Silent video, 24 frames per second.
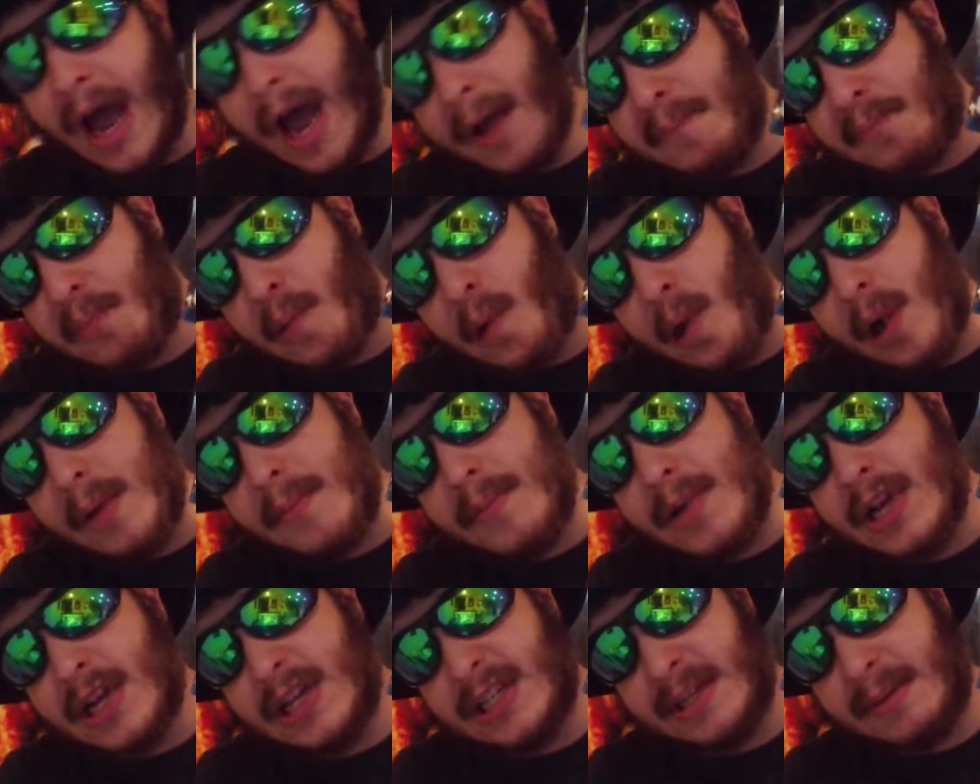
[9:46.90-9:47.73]
I bought it
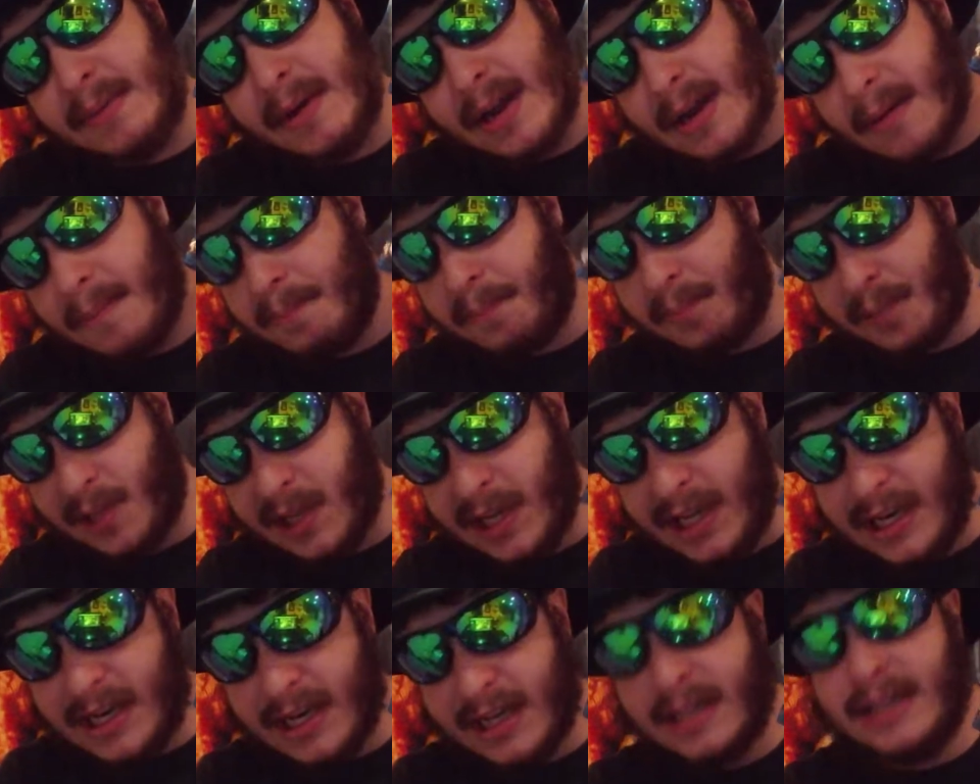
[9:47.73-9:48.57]
because I'm a
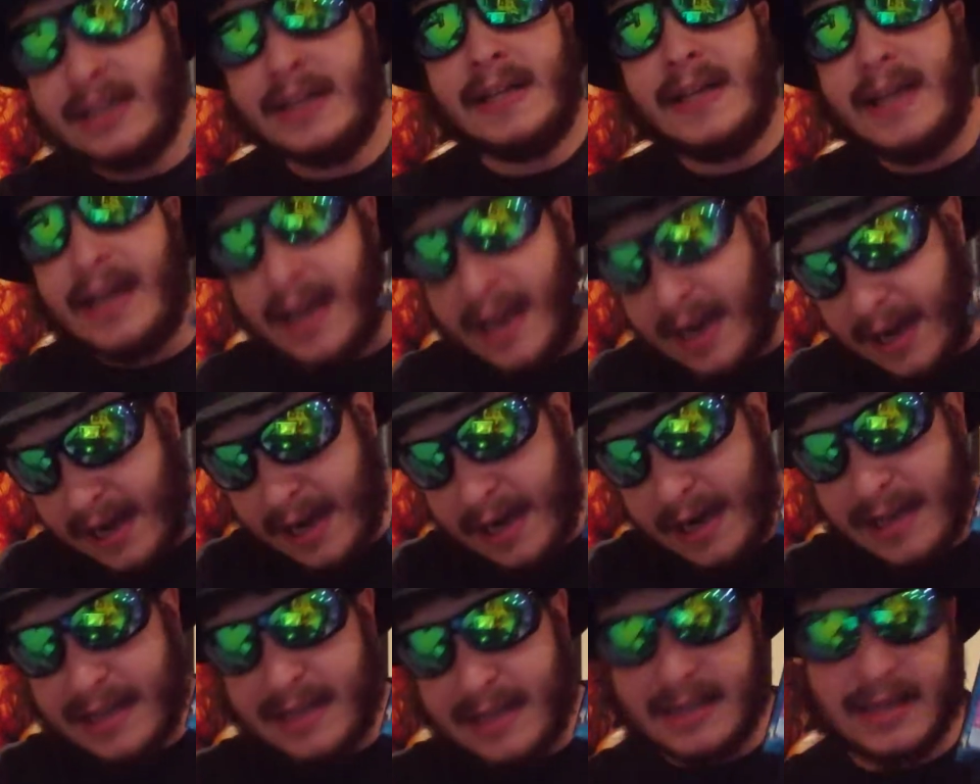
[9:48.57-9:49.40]
complete
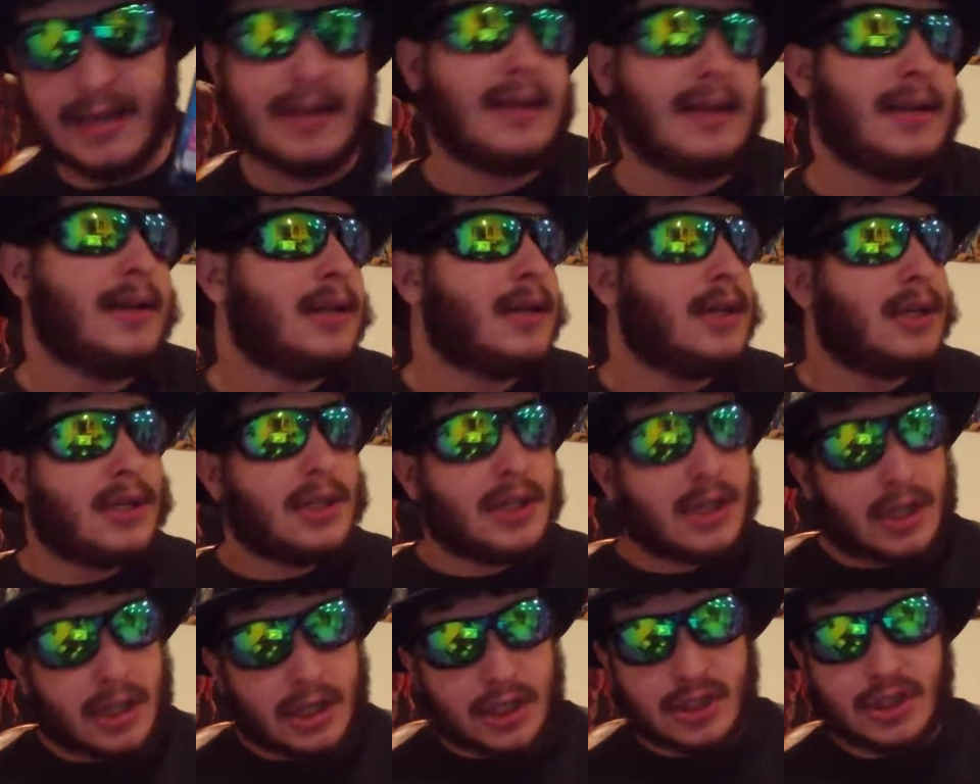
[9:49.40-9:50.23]
idiot.
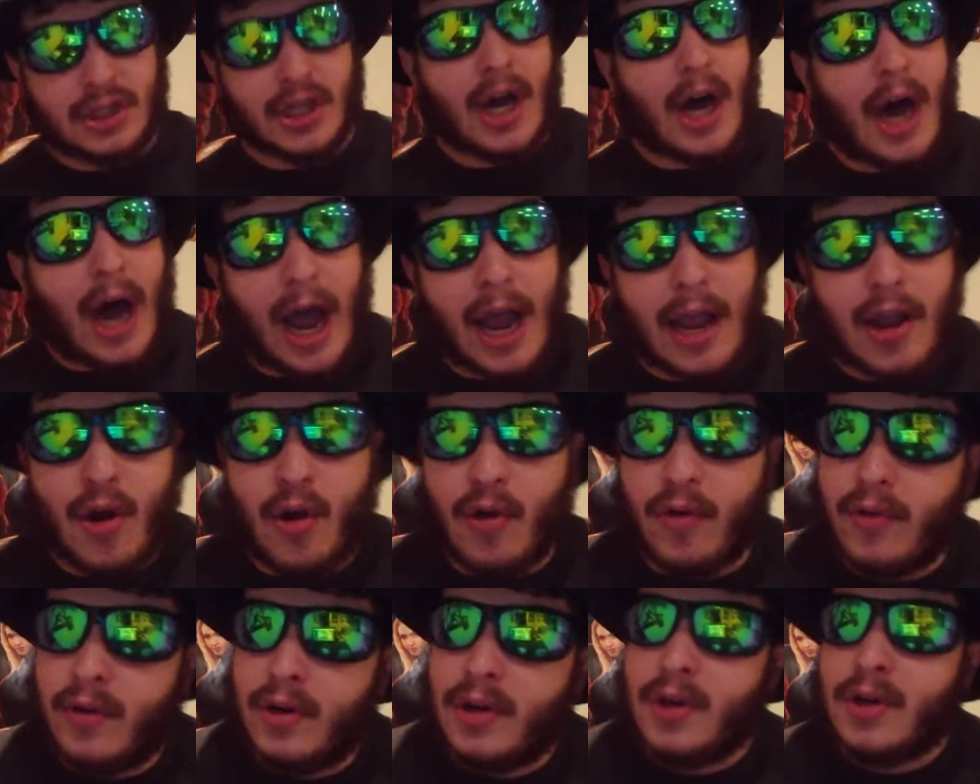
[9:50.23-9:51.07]
Because I
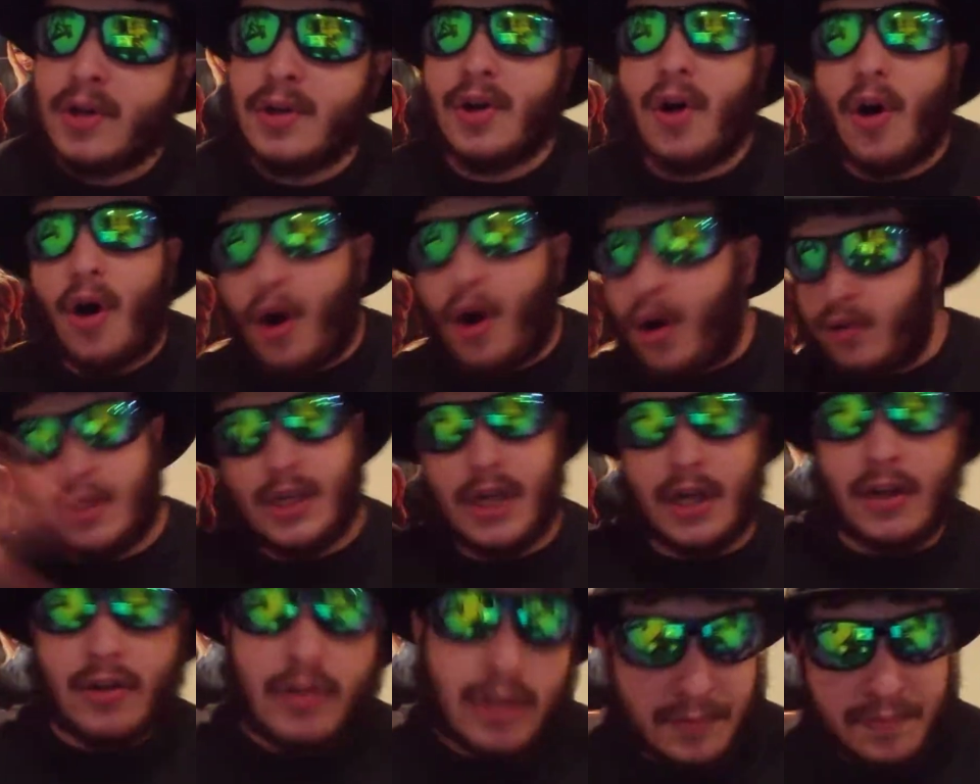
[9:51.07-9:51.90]
own all
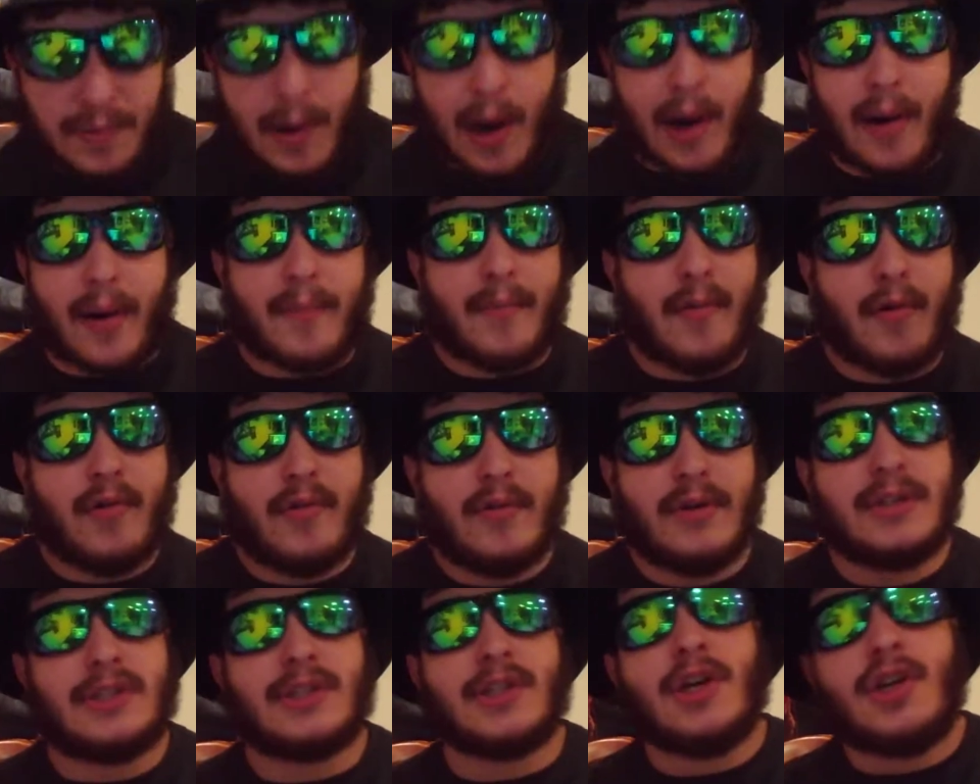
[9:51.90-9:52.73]
the other Spider-Man
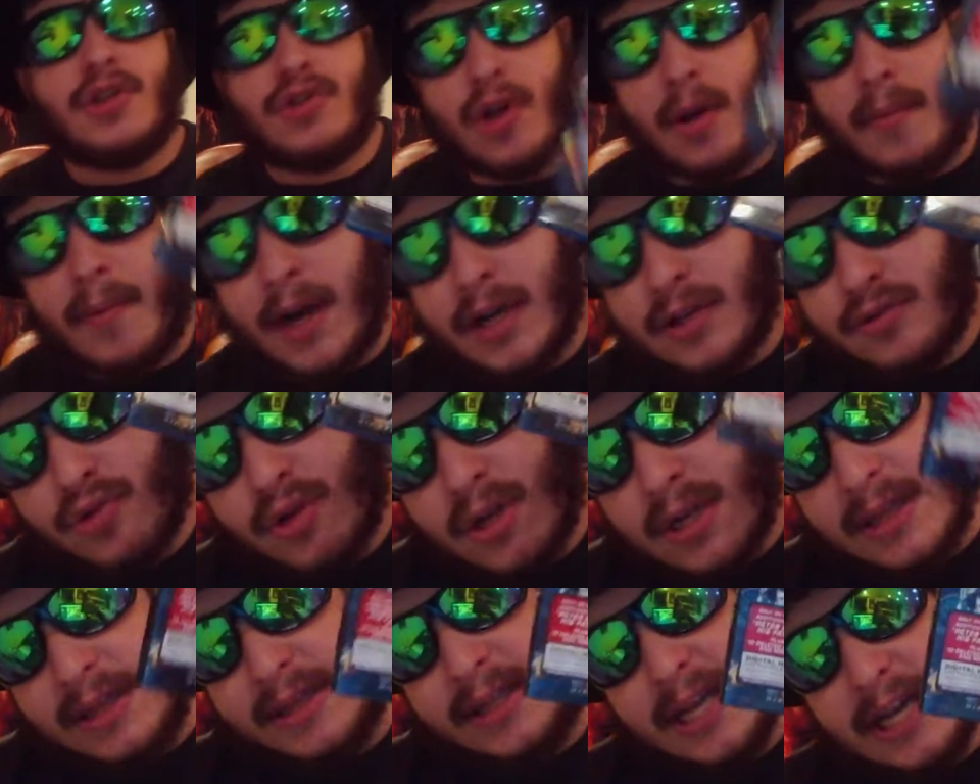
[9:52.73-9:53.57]
movies, so I might as well
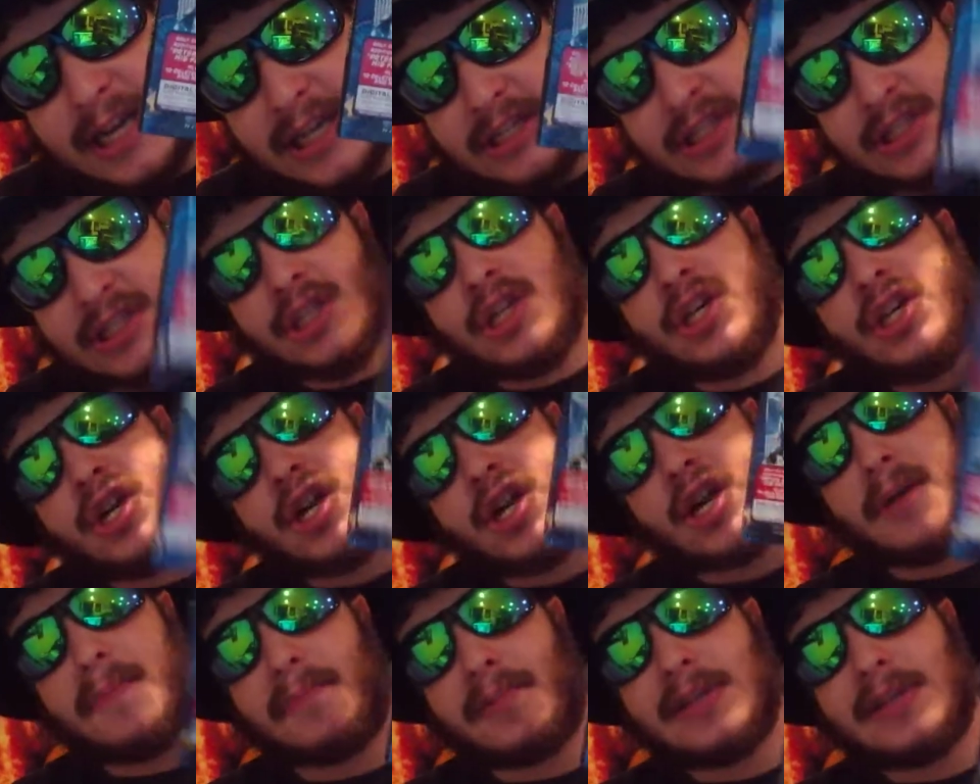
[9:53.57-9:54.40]
get this
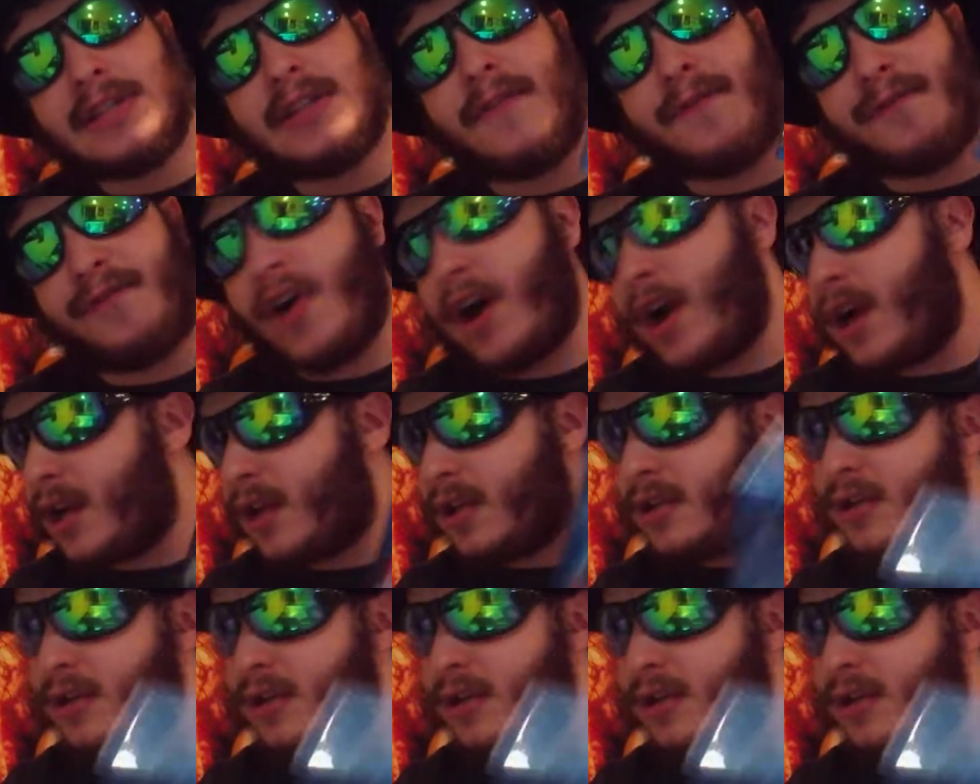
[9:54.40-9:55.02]
to complete the fucking